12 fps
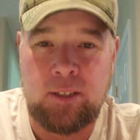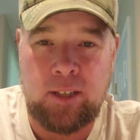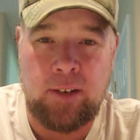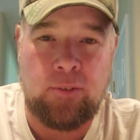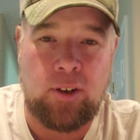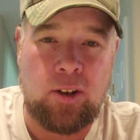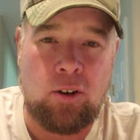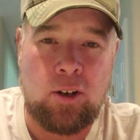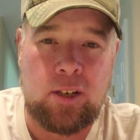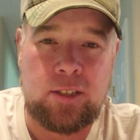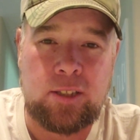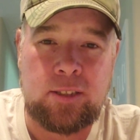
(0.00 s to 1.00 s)
different
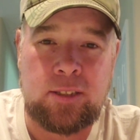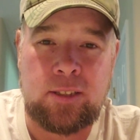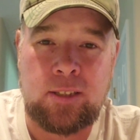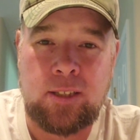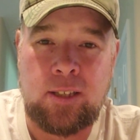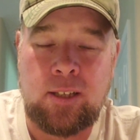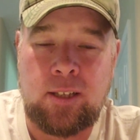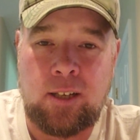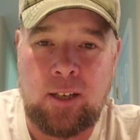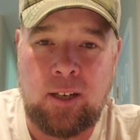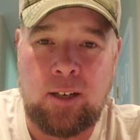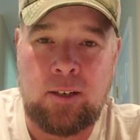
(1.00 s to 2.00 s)
yardages
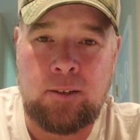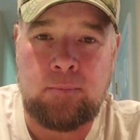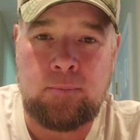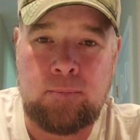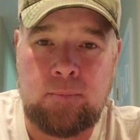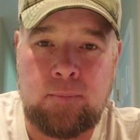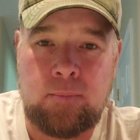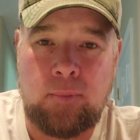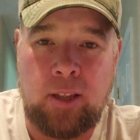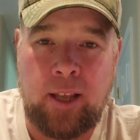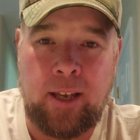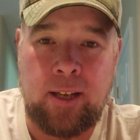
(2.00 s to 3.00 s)

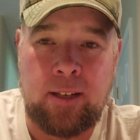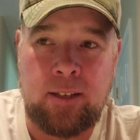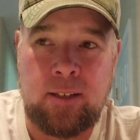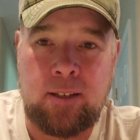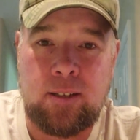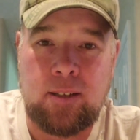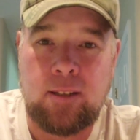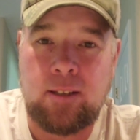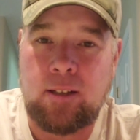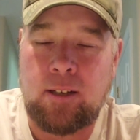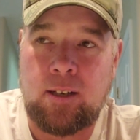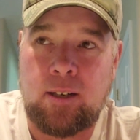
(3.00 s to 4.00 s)
than
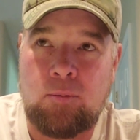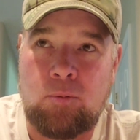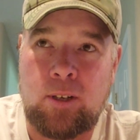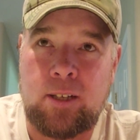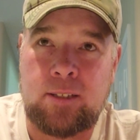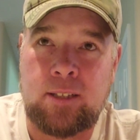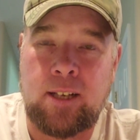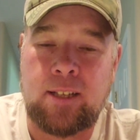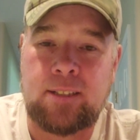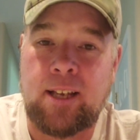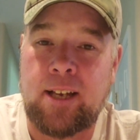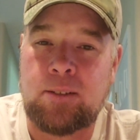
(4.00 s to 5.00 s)
what is
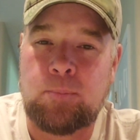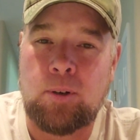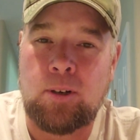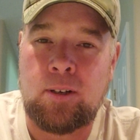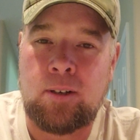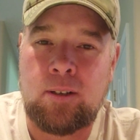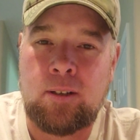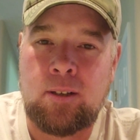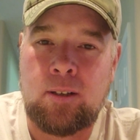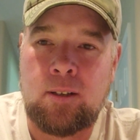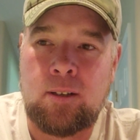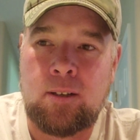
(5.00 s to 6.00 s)
next, expert
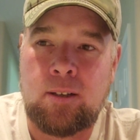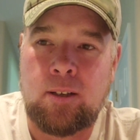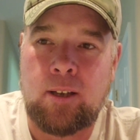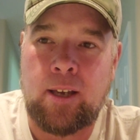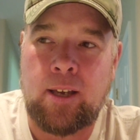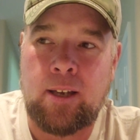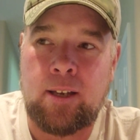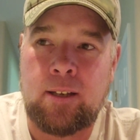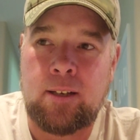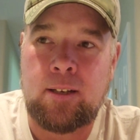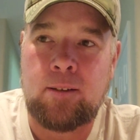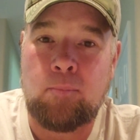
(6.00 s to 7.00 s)

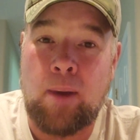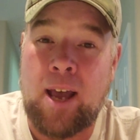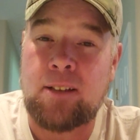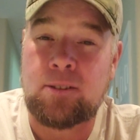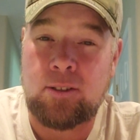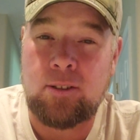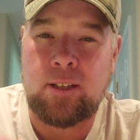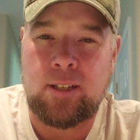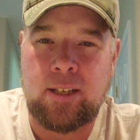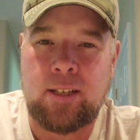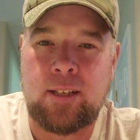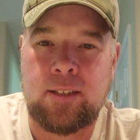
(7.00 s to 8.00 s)
and master, I
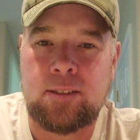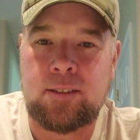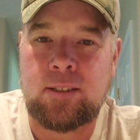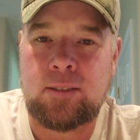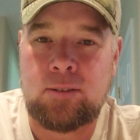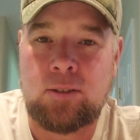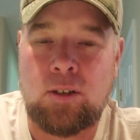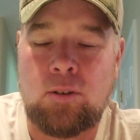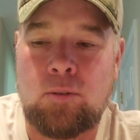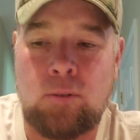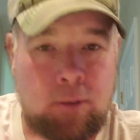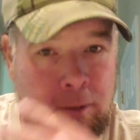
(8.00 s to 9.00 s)
think it is.
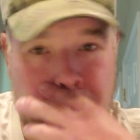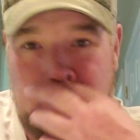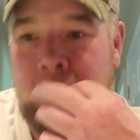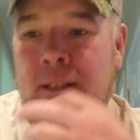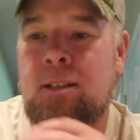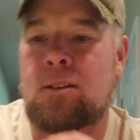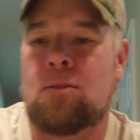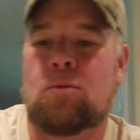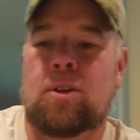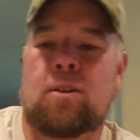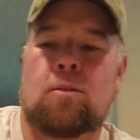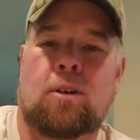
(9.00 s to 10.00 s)
So
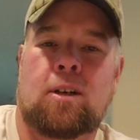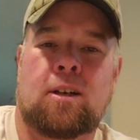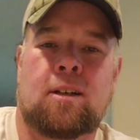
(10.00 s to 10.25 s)
when you